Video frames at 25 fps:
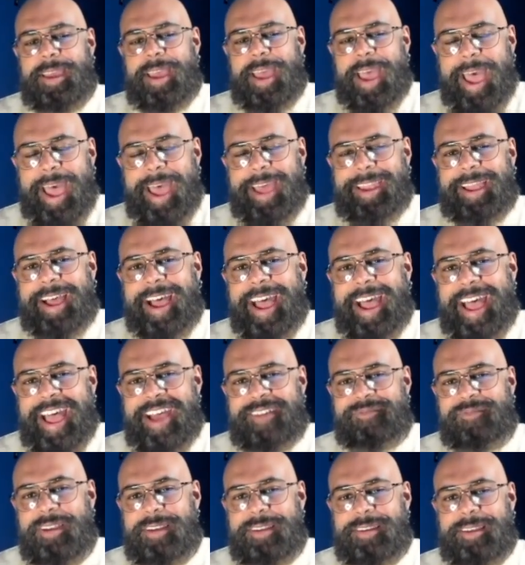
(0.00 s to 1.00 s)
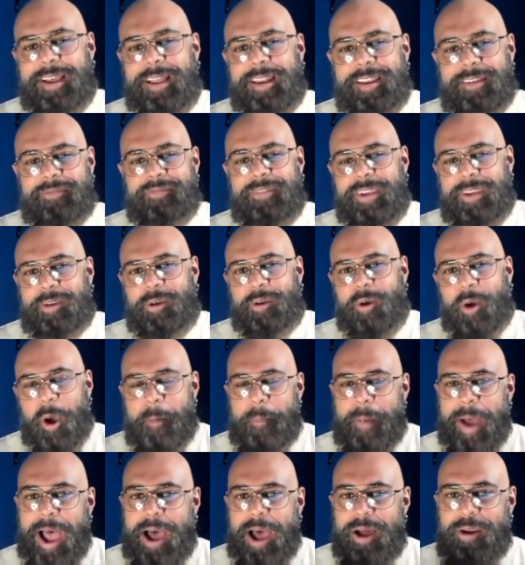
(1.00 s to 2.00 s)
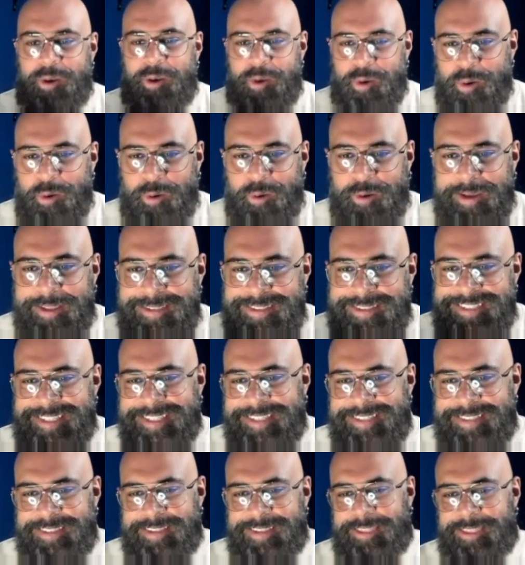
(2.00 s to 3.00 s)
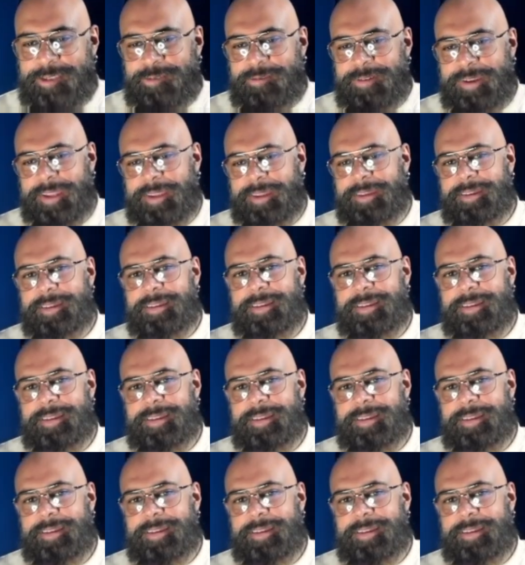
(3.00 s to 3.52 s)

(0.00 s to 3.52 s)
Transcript: and I haven't done a video about Law in season 3